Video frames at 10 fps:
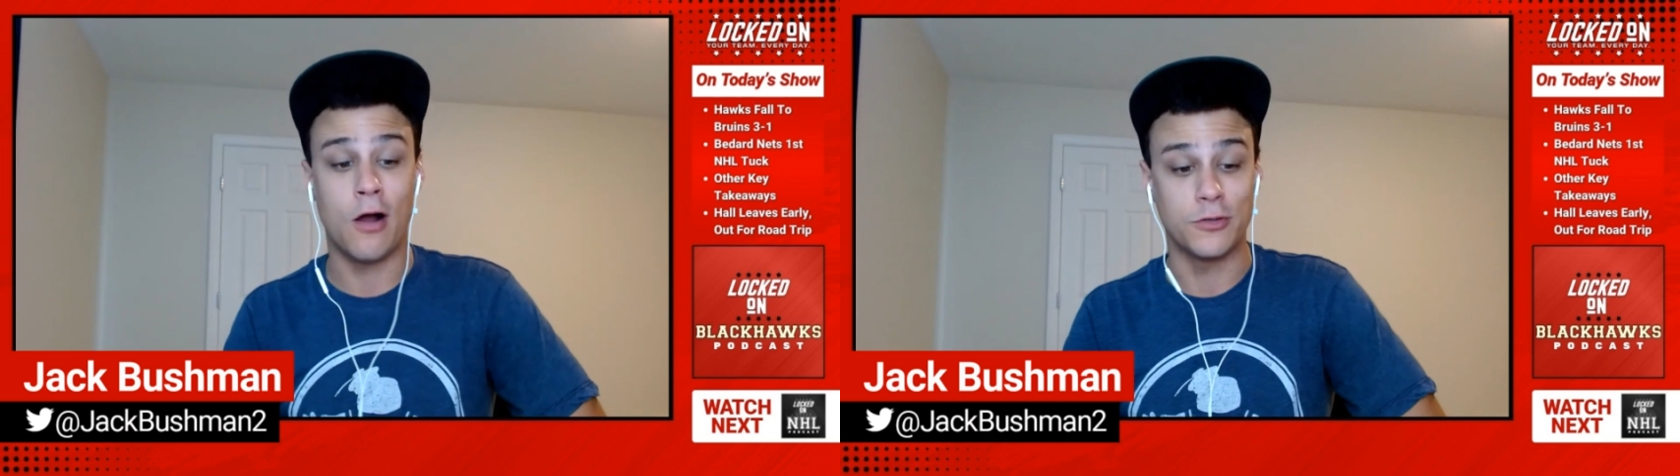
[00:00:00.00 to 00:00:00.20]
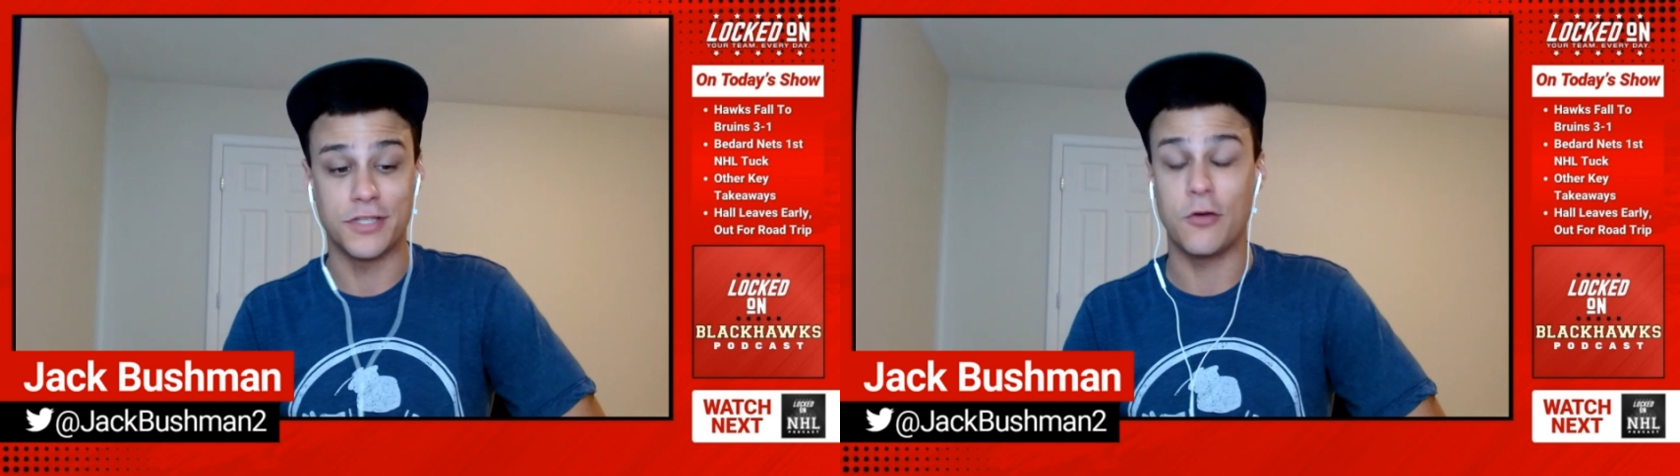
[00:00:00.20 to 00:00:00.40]

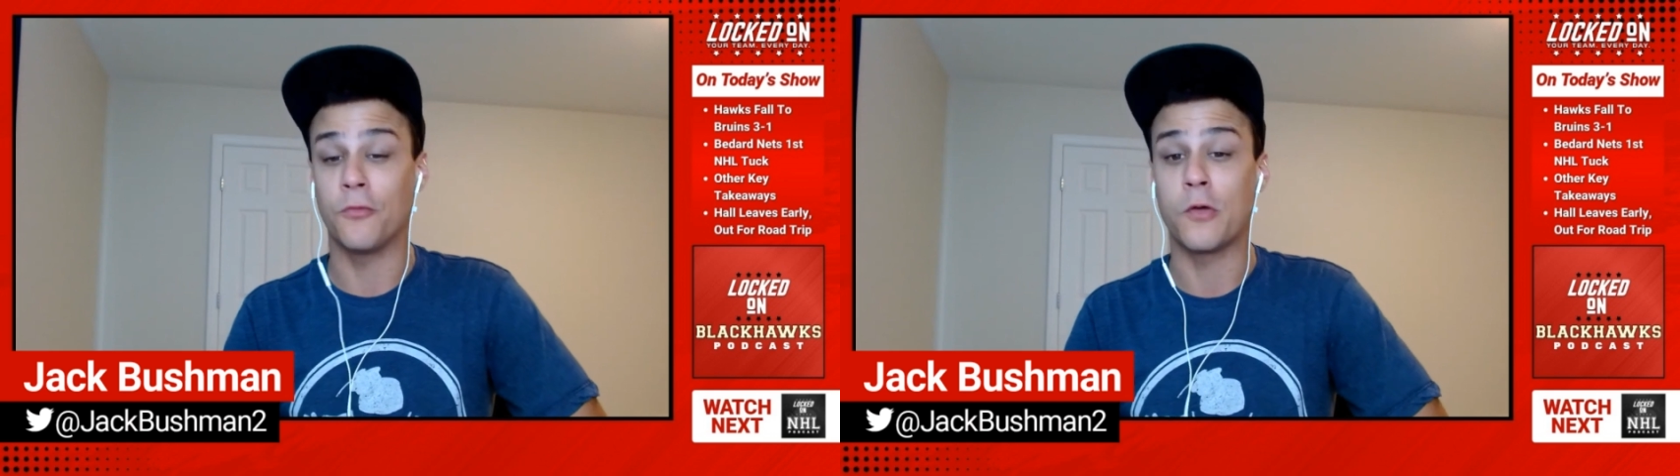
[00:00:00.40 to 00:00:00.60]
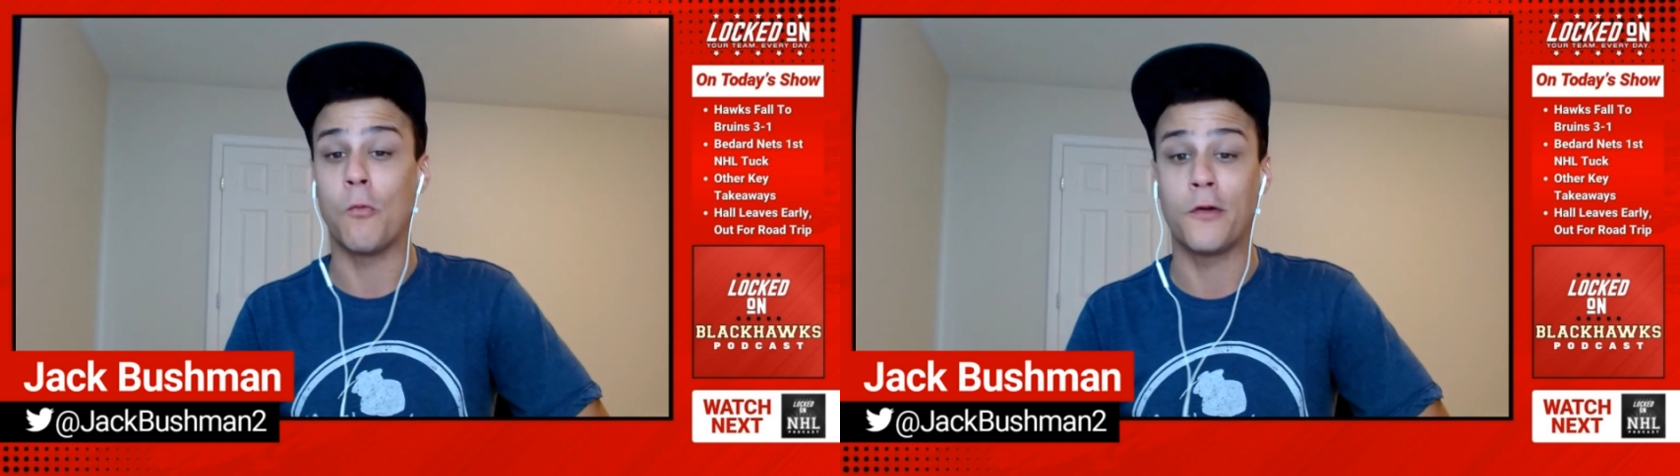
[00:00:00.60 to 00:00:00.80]
was the
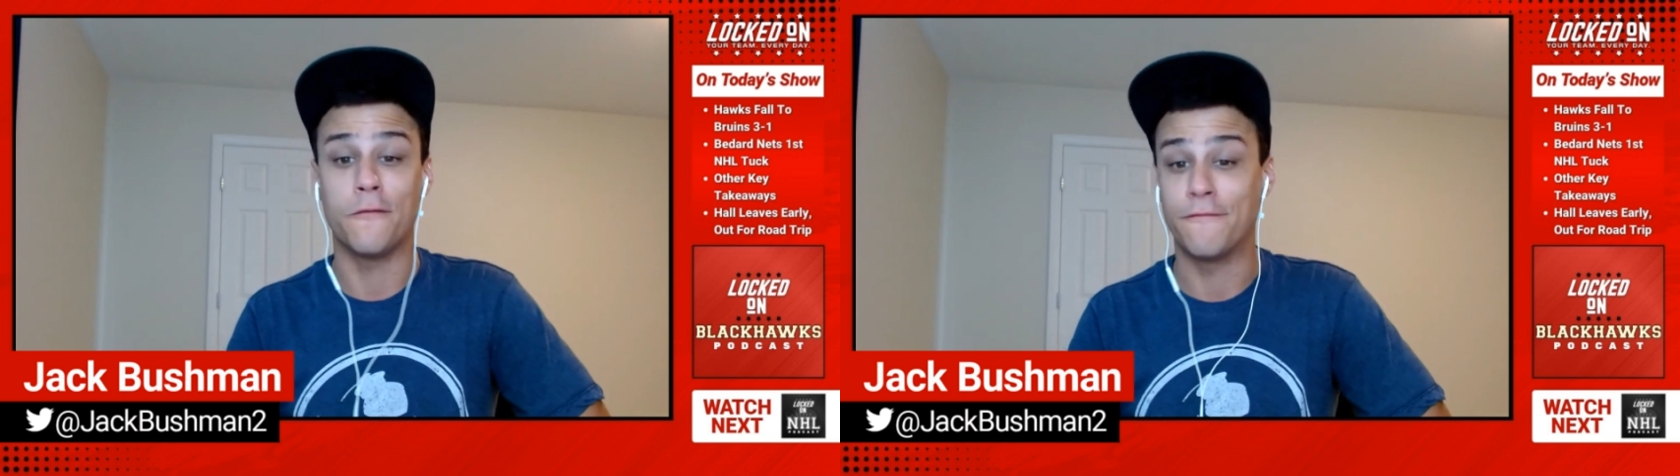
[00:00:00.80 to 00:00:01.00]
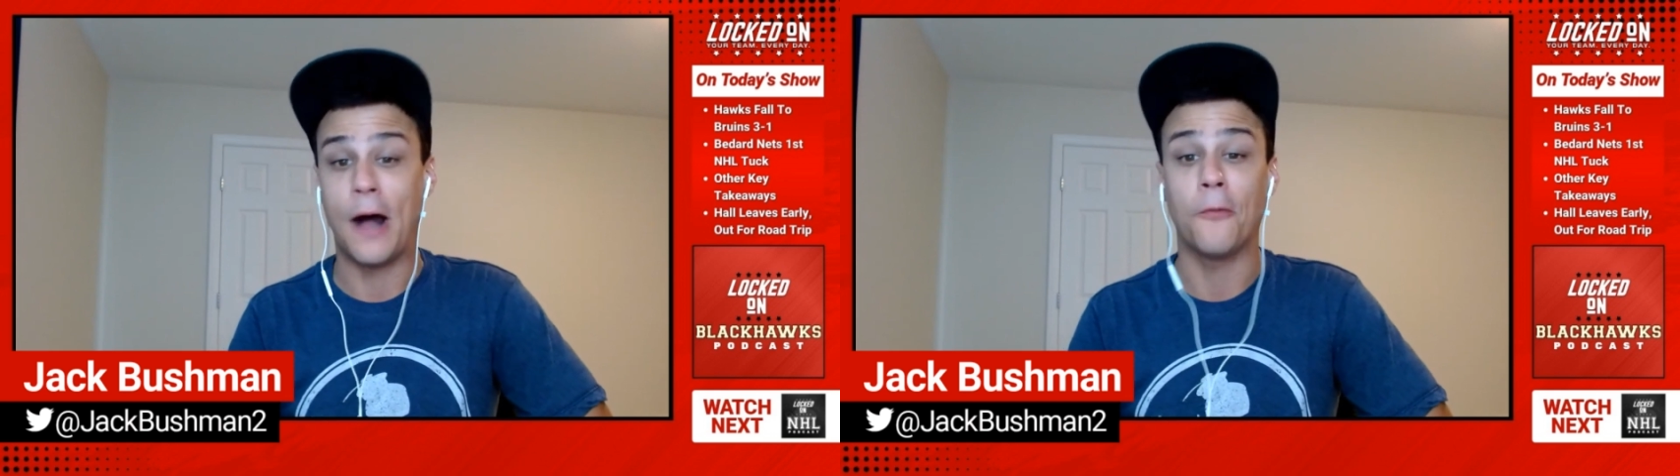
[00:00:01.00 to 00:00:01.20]
only one who
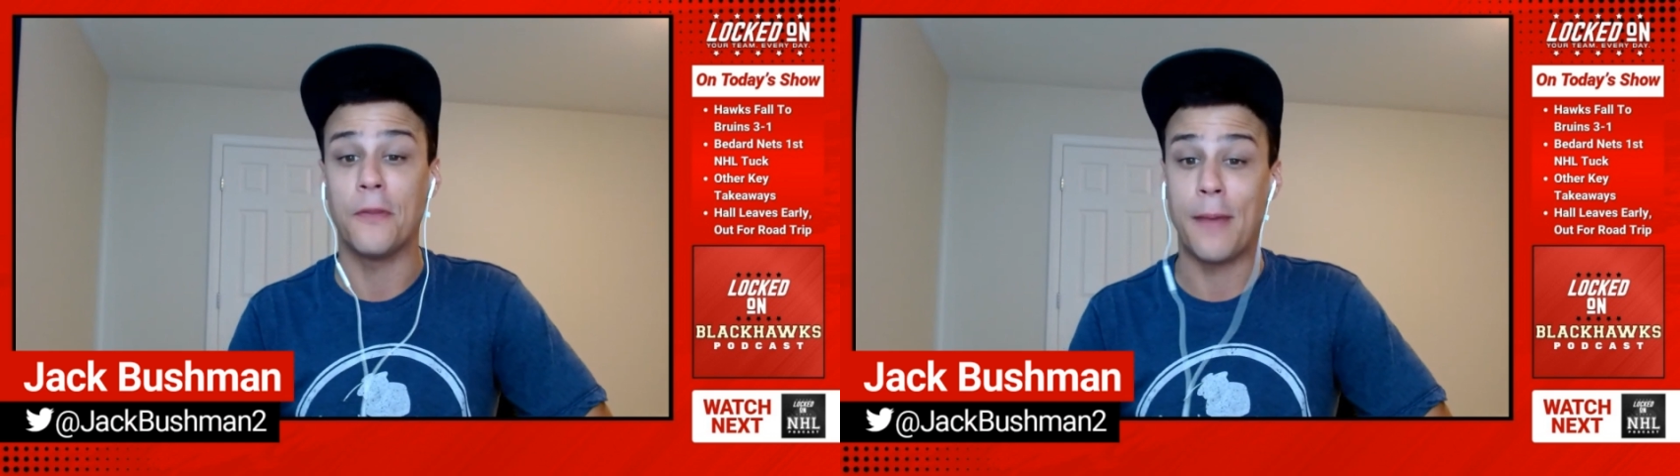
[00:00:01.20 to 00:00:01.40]
found the